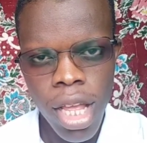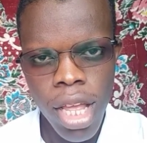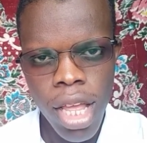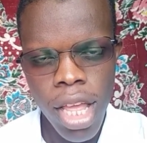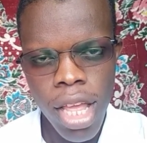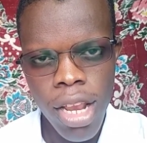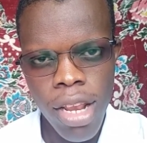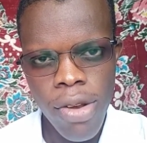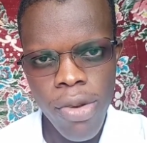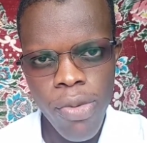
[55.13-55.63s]

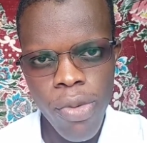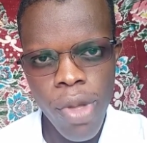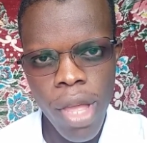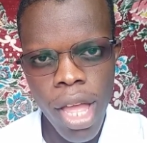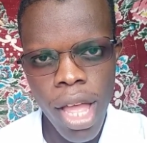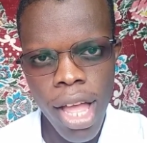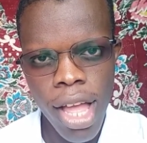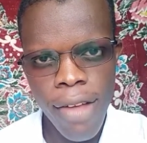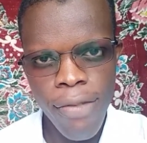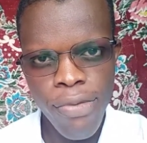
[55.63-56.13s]
and we
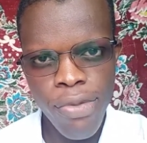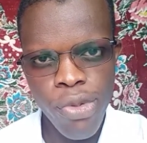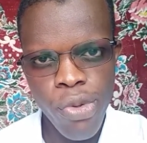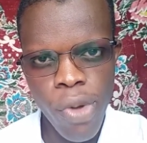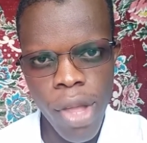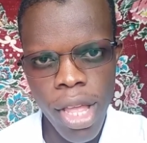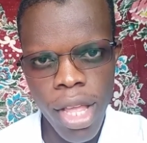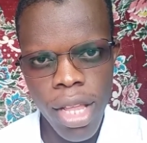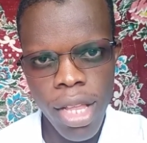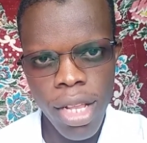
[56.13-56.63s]
have
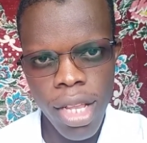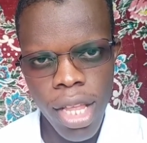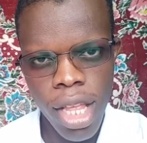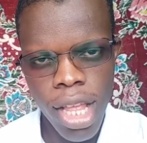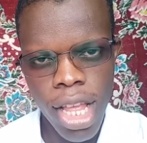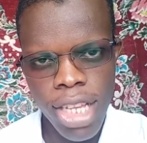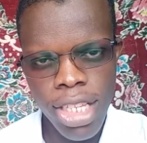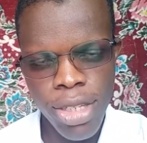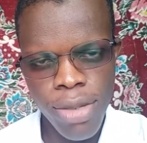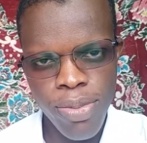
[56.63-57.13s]
to
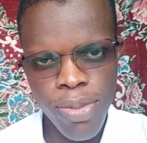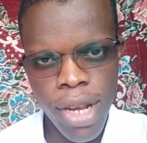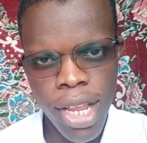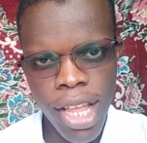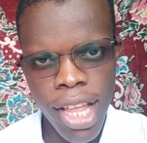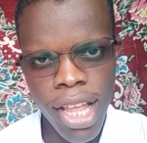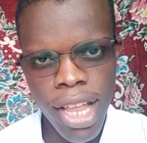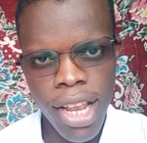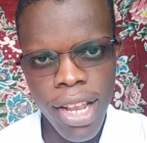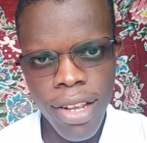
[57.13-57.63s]

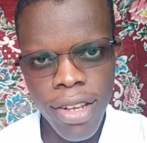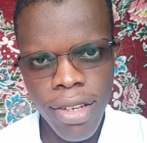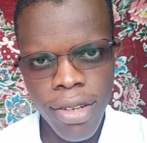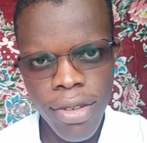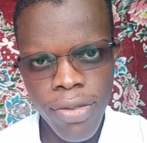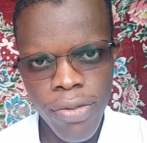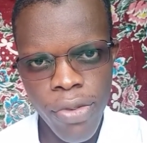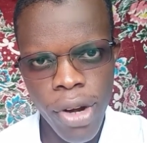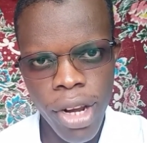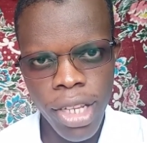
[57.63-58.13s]
explain.
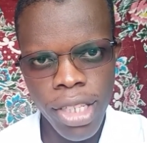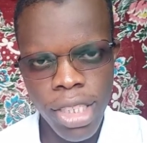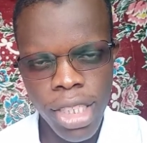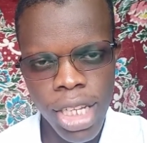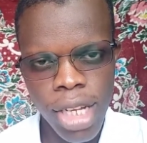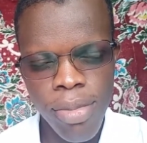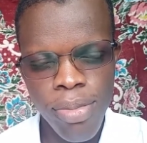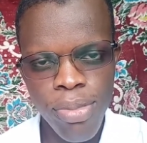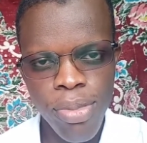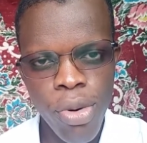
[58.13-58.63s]
For
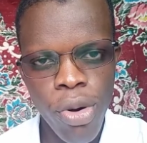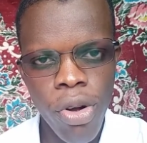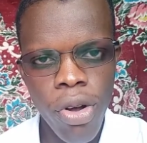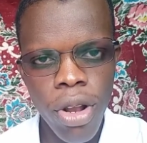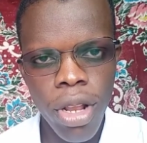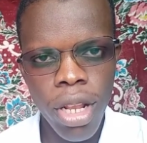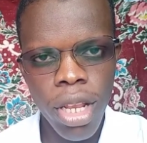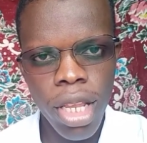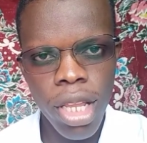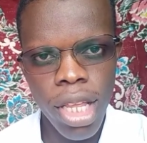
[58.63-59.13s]

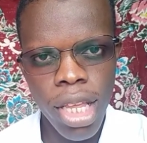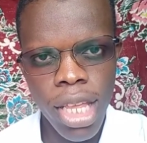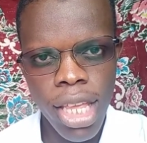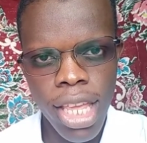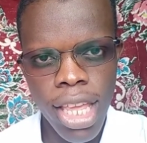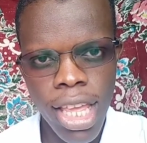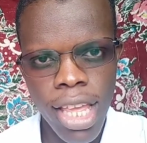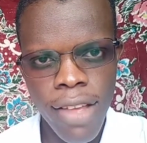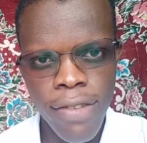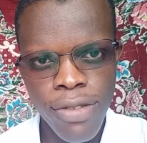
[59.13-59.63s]
example,
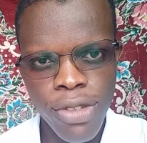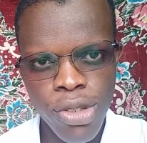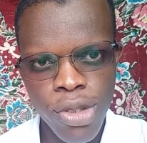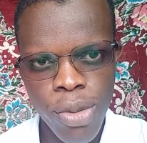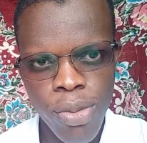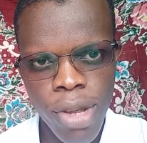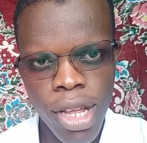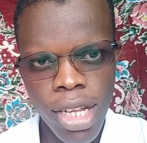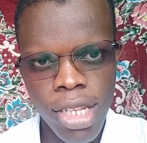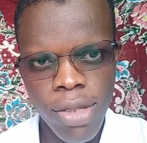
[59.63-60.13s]
give
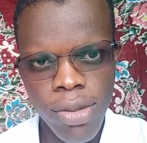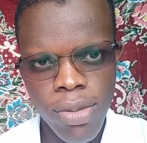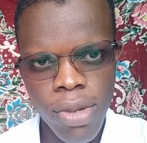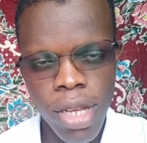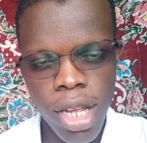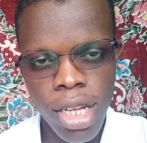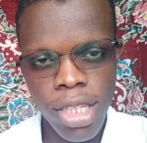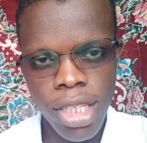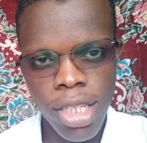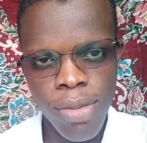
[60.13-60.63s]
some
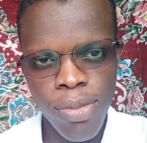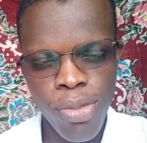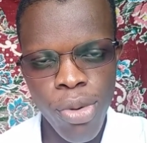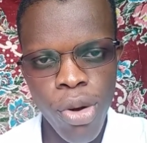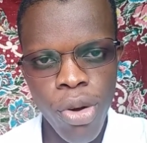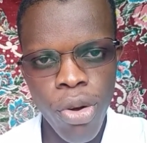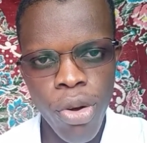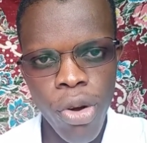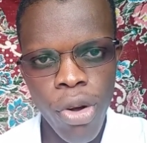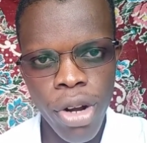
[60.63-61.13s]

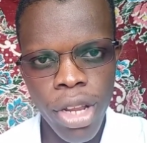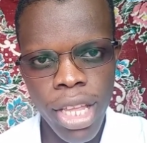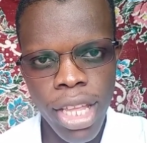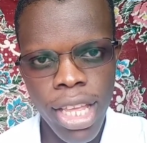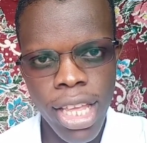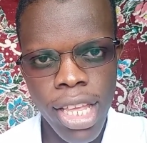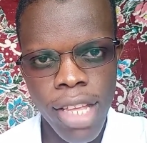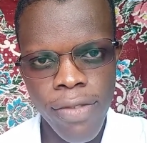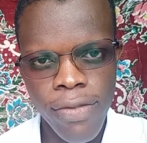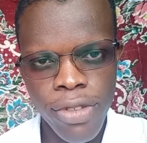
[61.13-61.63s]
example or
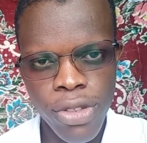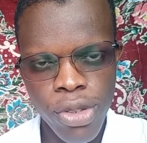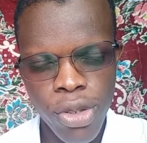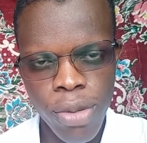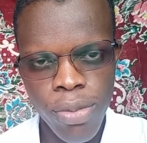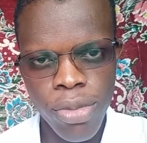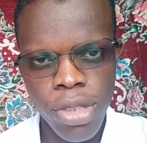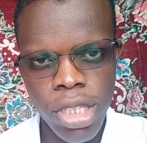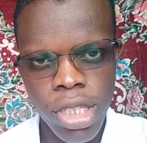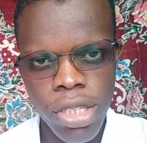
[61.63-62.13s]
give
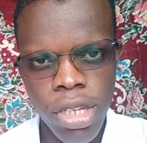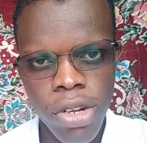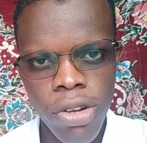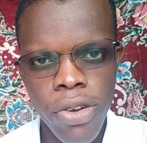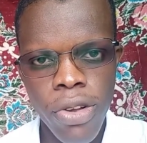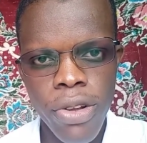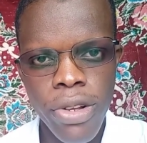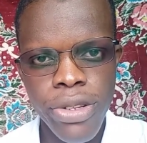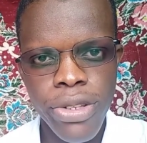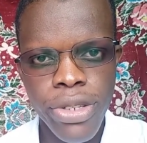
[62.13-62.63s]
some
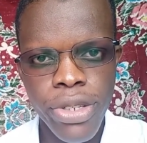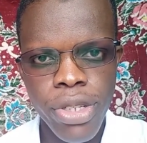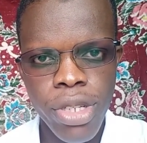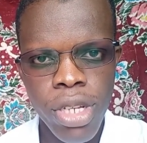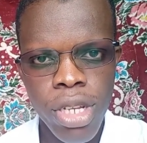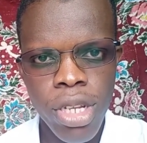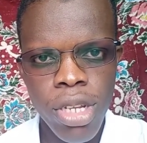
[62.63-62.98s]
details